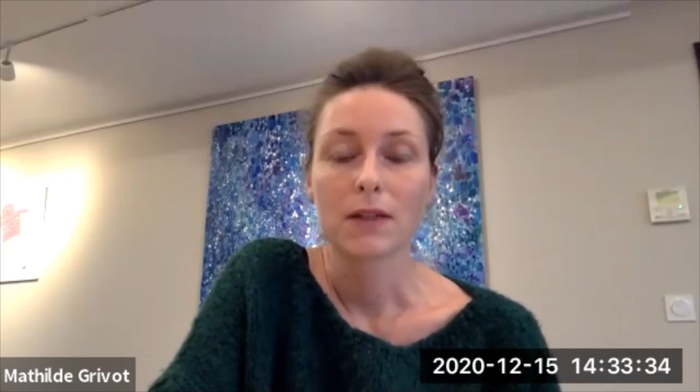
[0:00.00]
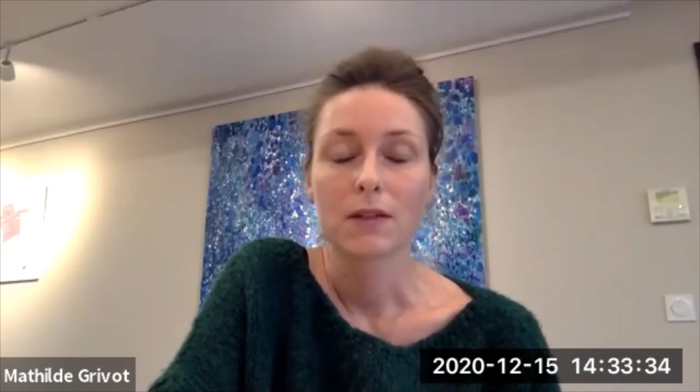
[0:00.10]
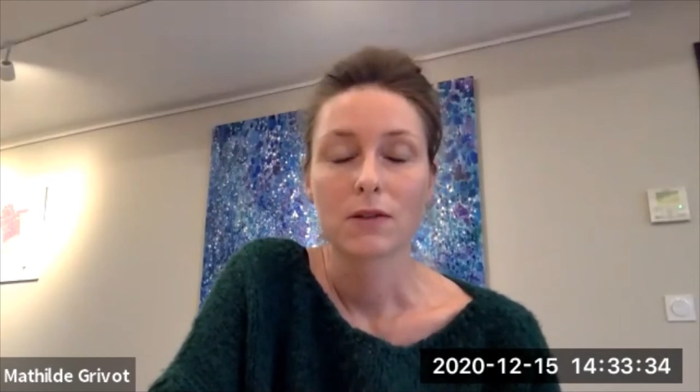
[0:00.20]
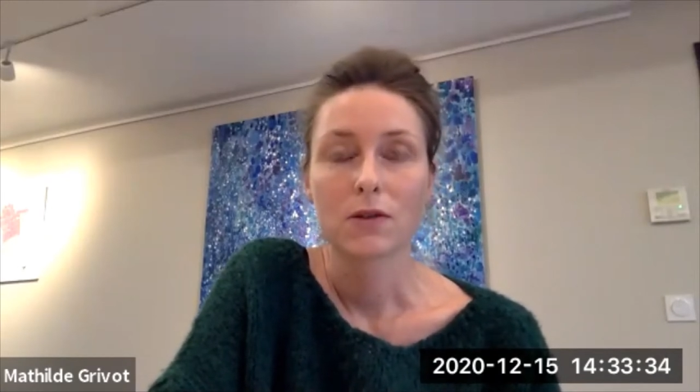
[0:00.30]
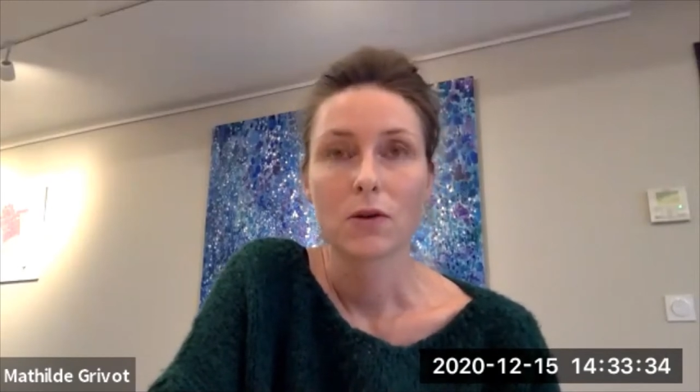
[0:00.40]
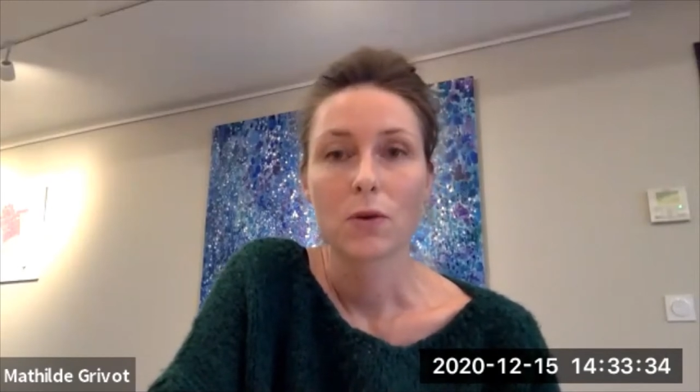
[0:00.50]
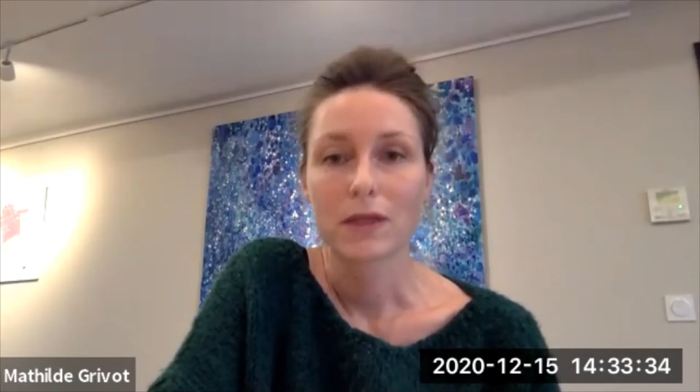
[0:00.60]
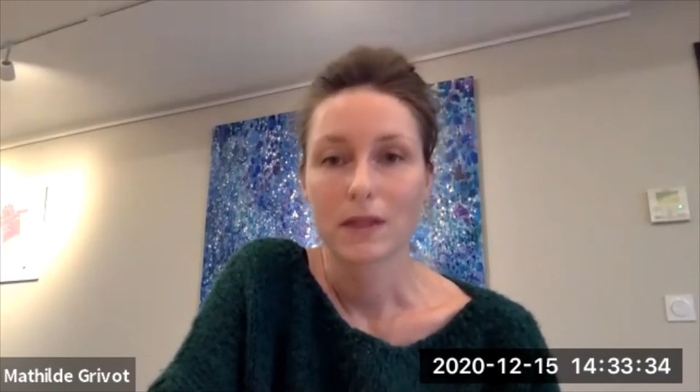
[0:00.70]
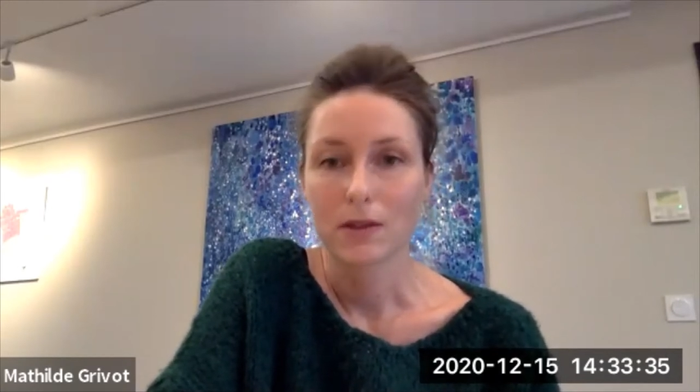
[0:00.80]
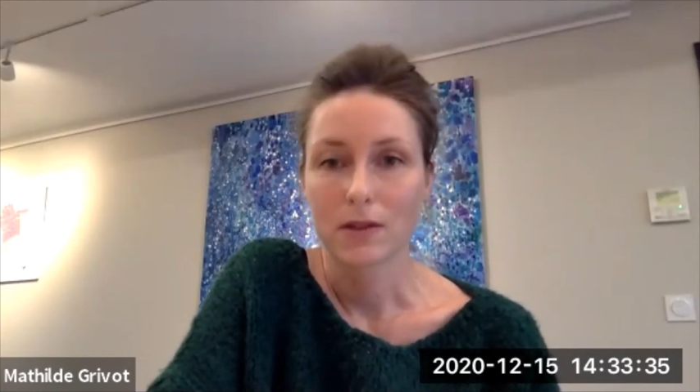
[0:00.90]
it's
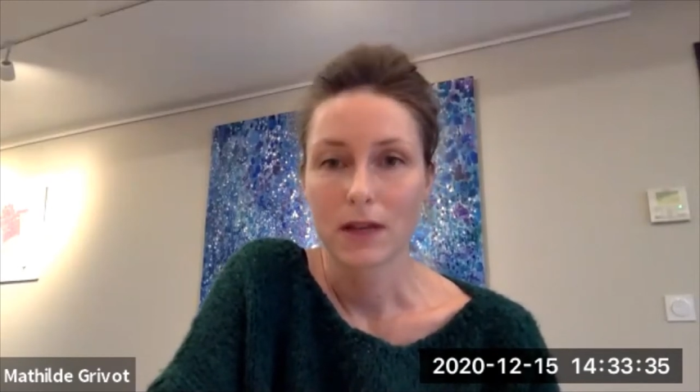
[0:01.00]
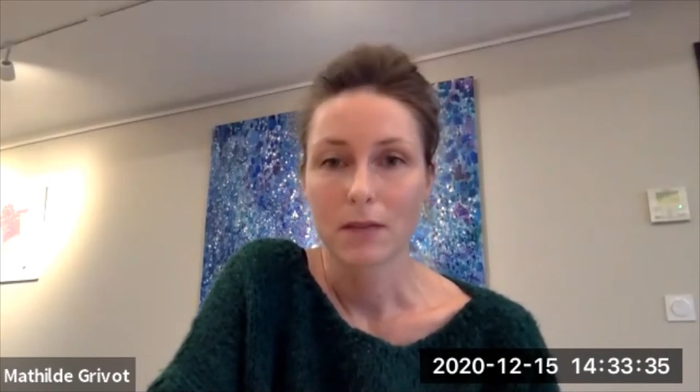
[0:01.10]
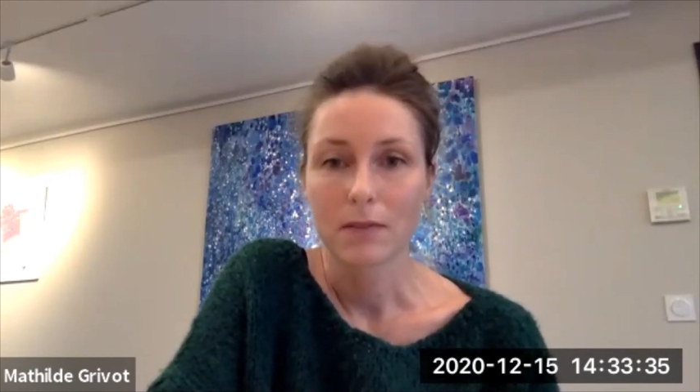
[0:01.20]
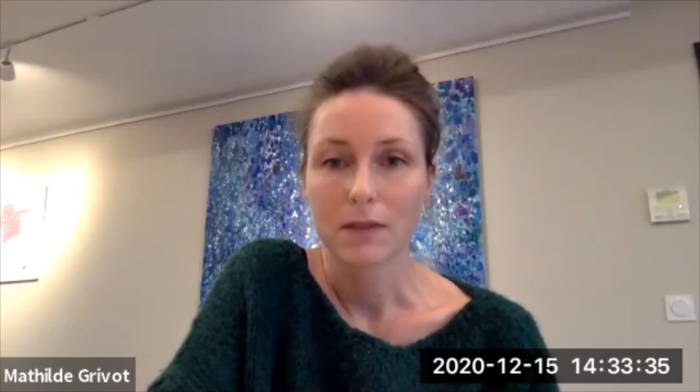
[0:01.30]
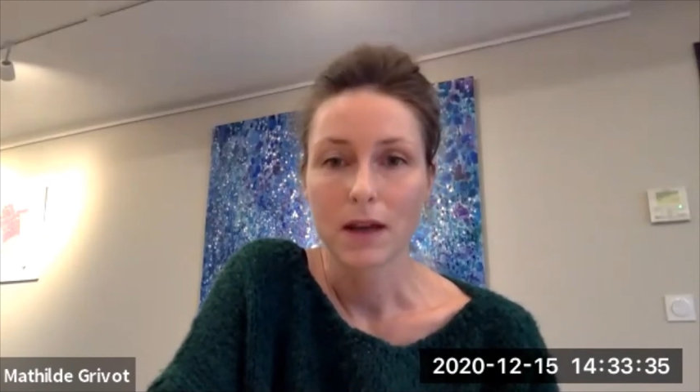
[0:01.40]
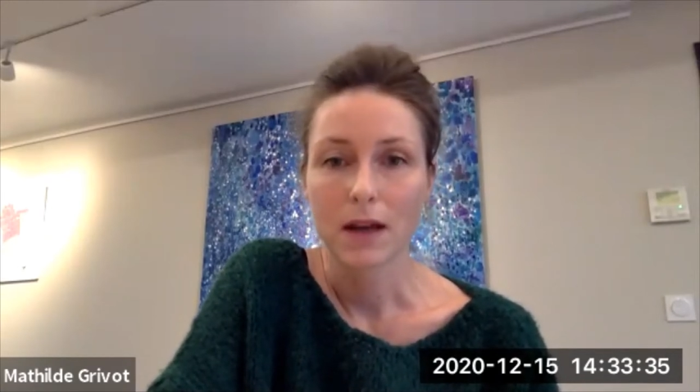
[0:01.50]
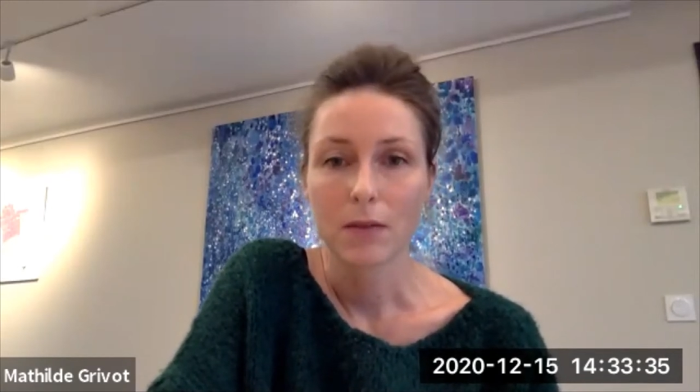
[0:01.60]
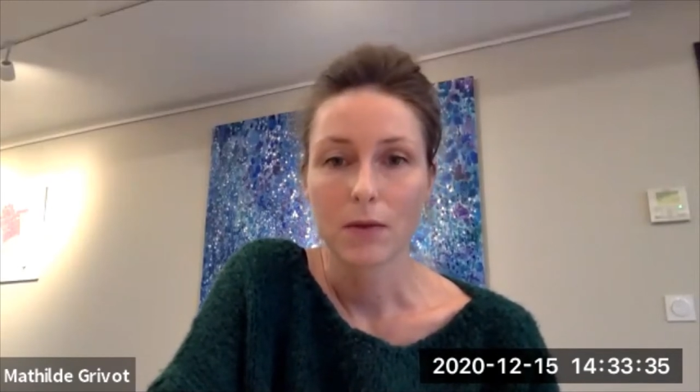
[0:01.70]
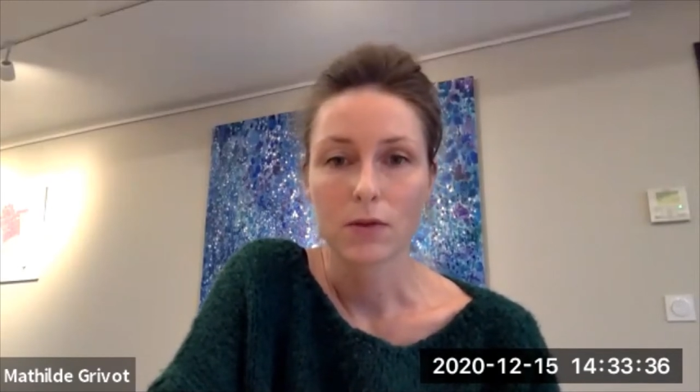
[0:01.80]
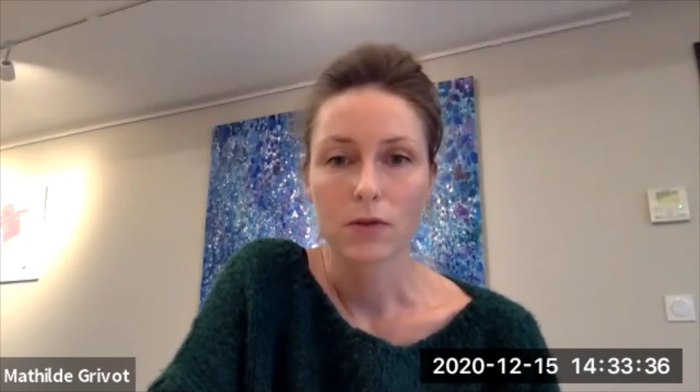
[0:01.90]
always at the same time
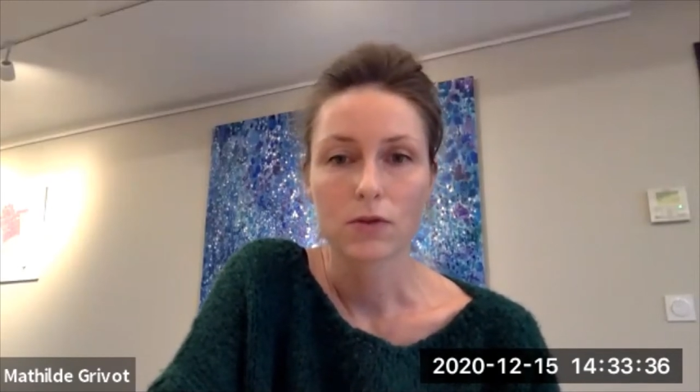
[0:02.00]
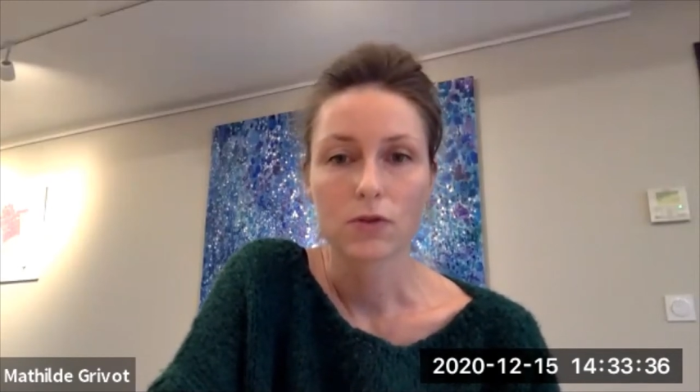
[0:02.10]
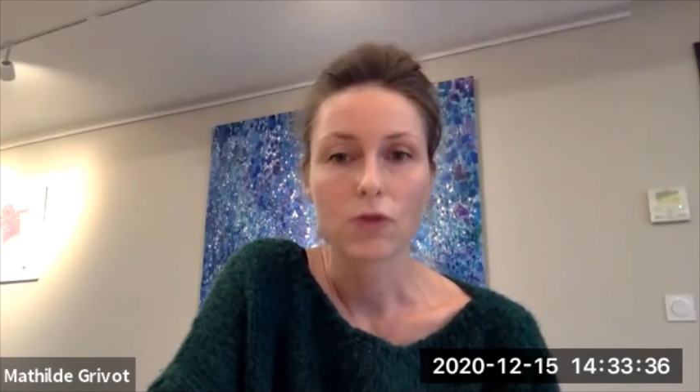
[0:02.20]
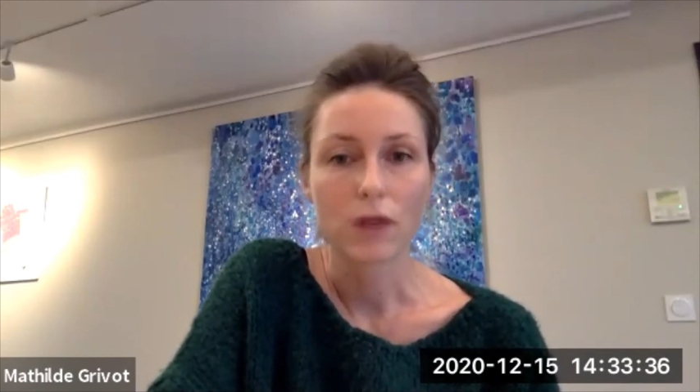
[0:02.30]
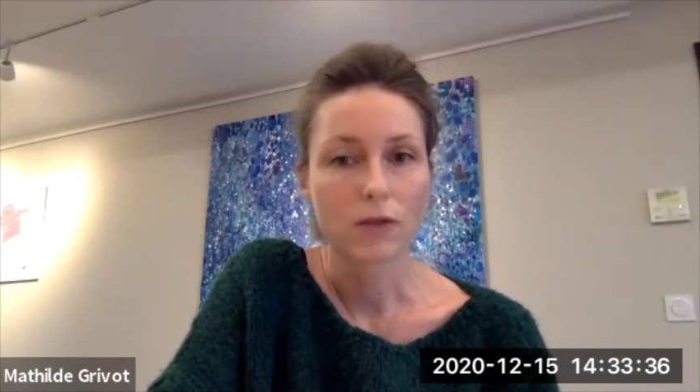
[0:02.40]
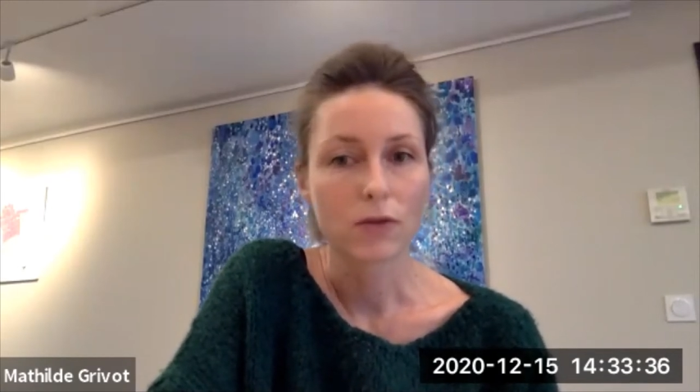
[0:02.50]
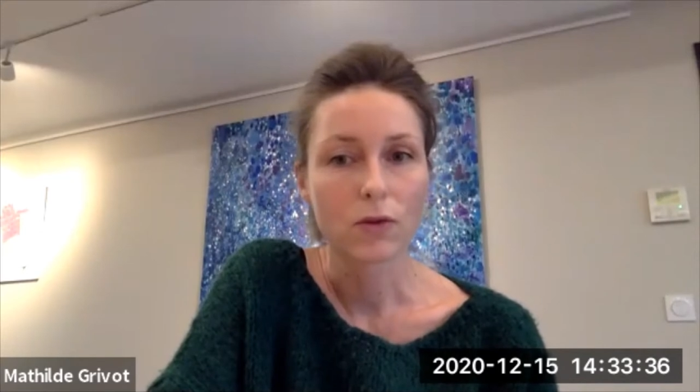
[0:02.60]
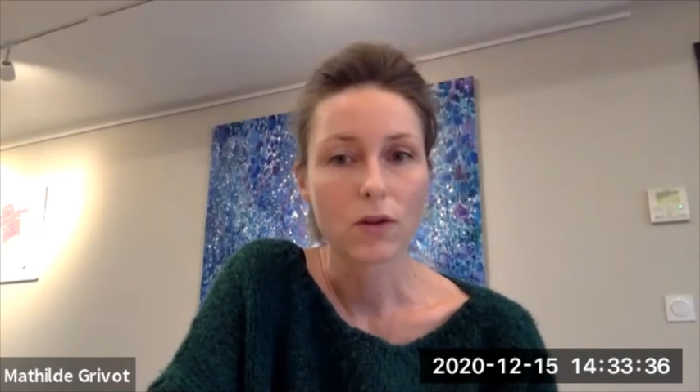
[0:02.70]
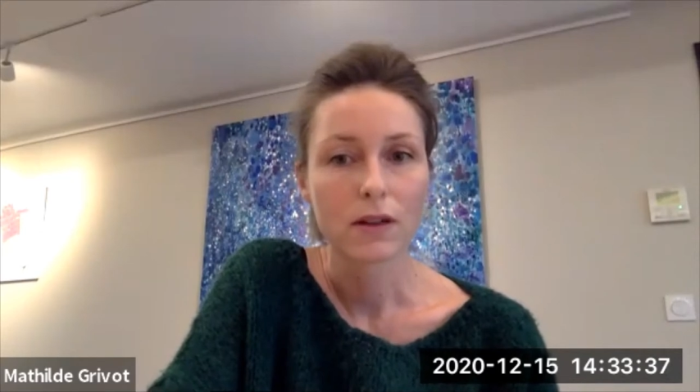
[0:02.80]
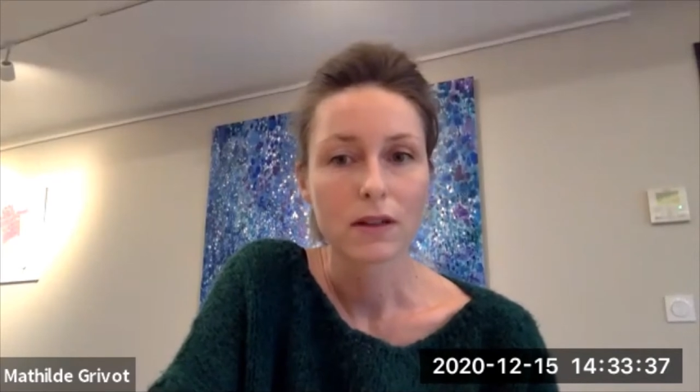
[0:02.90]
a
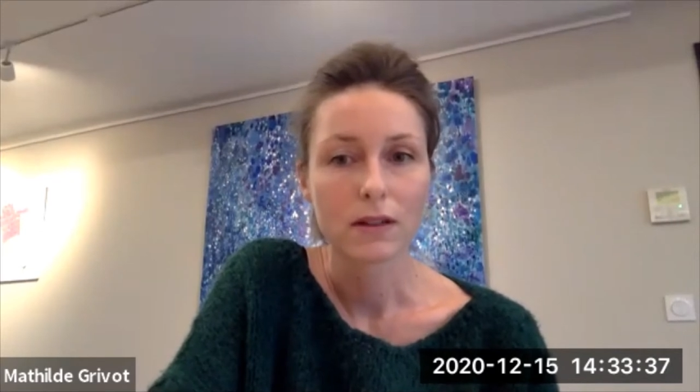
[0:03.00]
stressful